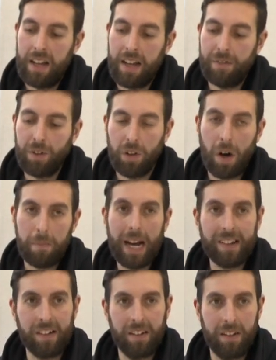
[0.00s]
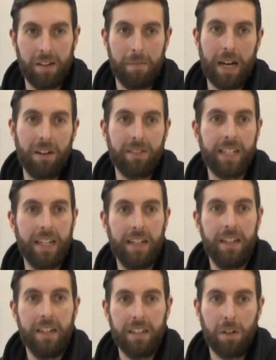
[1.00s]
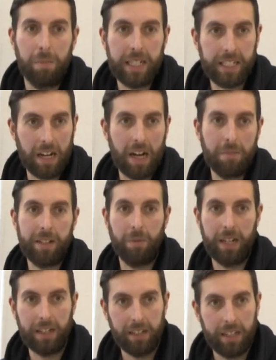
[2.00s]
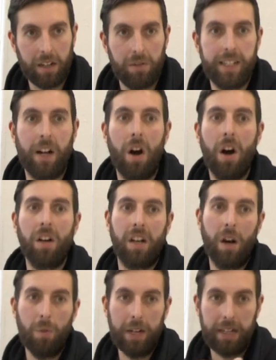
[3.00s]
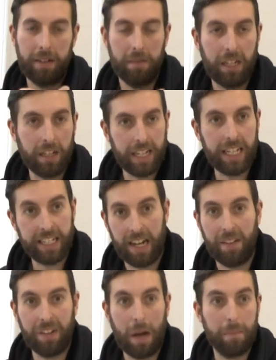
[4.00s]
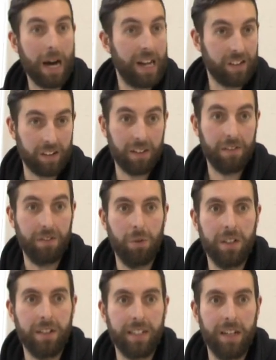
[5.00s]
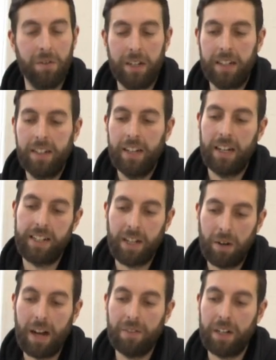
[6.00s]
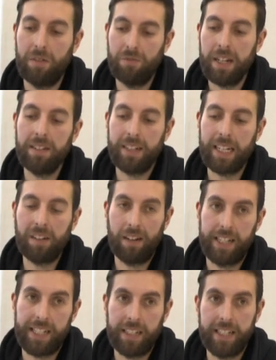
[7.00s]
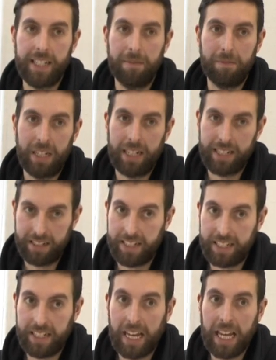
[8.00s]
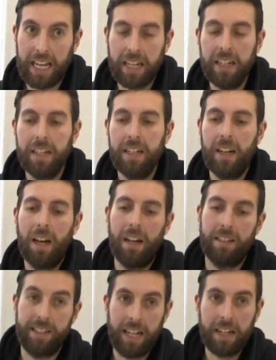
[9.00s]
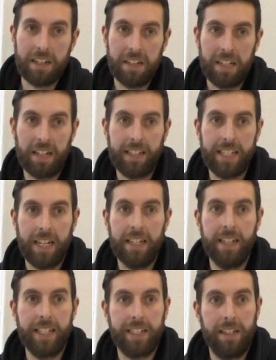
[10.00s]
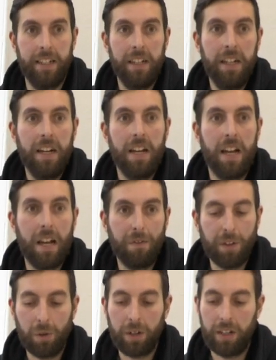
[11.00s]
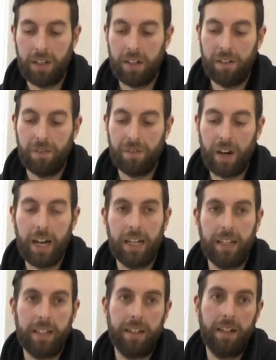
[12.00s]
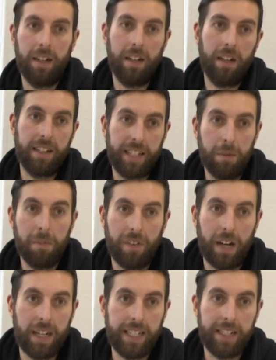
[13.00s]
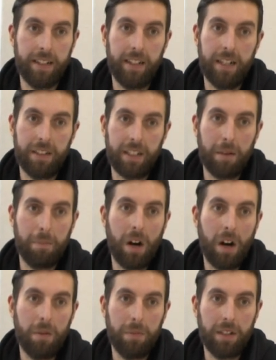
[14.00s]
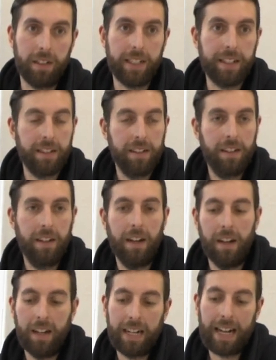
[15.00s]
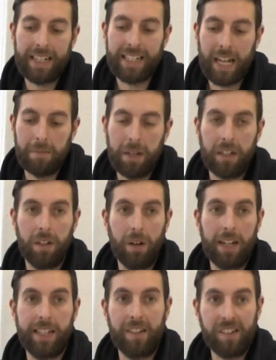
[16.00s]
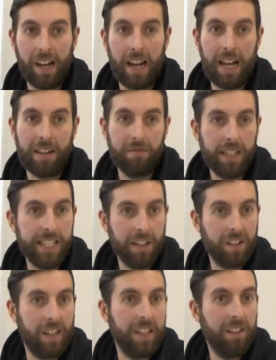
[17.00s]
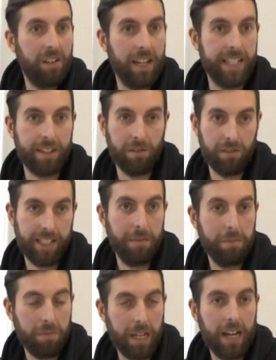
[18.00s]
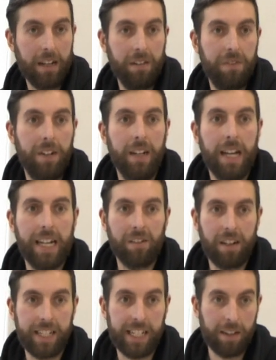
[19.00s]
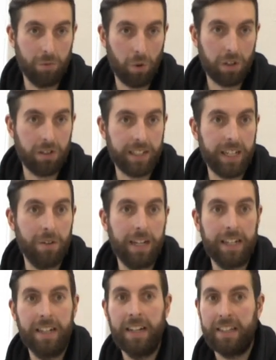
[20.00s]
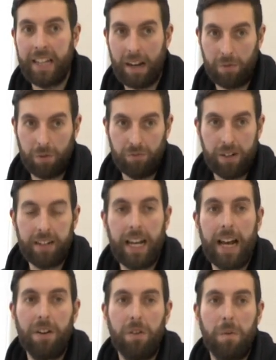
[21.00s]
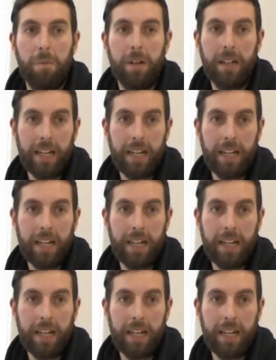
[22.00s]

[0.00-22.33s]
if you're not passionate about it, there'll be times when it's hard going, and you need to have that passion for what you're doing. And so having a real interest in something is key. The second thing I'd say is that if you can find a supervisor in the department, an academic who has a shared research interest or some kind of interest in what you're doing, that would really help